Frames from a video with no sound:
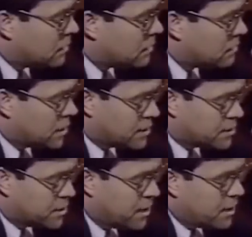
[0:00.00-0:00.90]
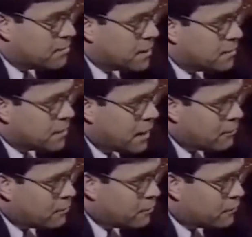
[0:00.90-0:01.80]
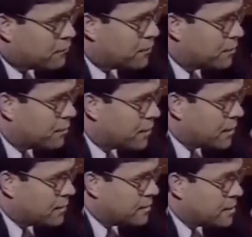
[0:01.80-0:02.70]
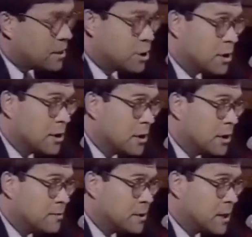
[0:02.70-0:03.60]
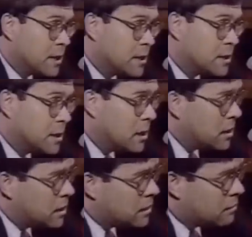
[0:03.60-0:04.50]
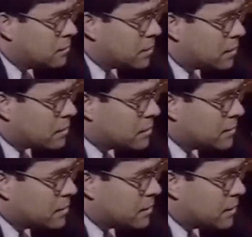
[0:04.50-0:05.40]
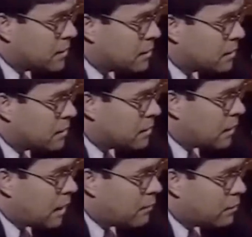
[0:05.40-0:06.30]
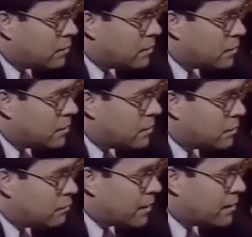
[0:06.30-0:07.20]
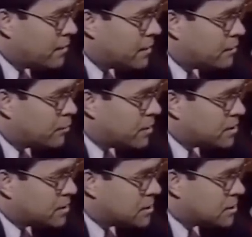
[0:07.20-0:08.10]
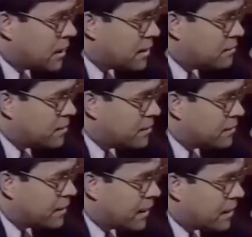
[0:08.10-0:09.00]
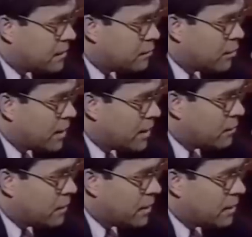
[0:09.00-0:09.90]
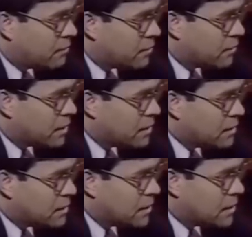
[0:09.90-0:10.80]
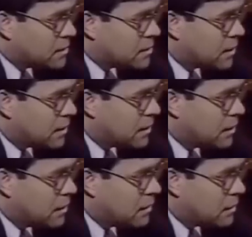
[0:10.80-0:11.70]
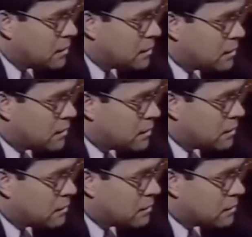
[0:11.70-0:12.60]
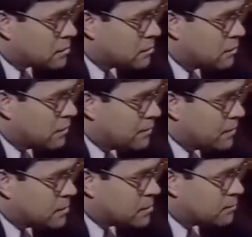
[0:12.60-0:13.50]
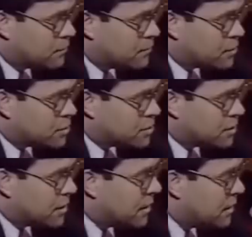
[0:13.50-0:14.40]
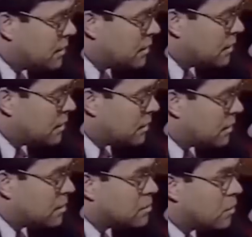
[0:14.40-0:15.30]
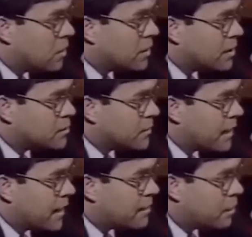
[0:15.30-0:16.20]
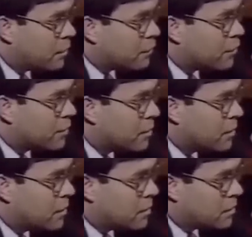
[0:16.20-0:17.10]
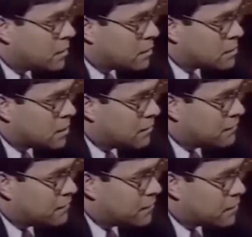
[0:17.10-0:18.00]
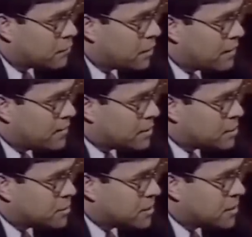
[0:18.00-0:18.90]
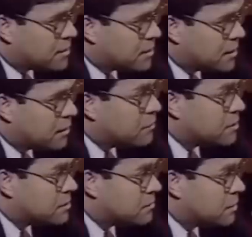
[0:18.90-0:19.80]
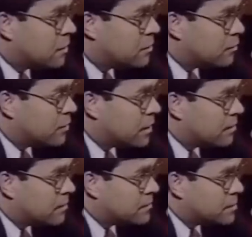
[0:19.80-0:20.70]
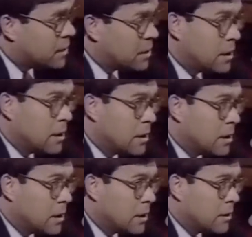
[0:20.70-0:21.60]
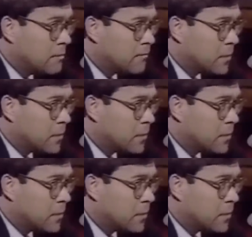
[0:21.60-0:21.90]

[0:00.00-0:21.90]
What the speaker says: DeConcini amendment, I would prefer a limitation on the clip size, but ultimately I would recommend the President sign a bill that had the Brady waiting period and the DeConcini assault weapons provisions in it, as long as we had other tough crime measures in it that dealt with the other problems. I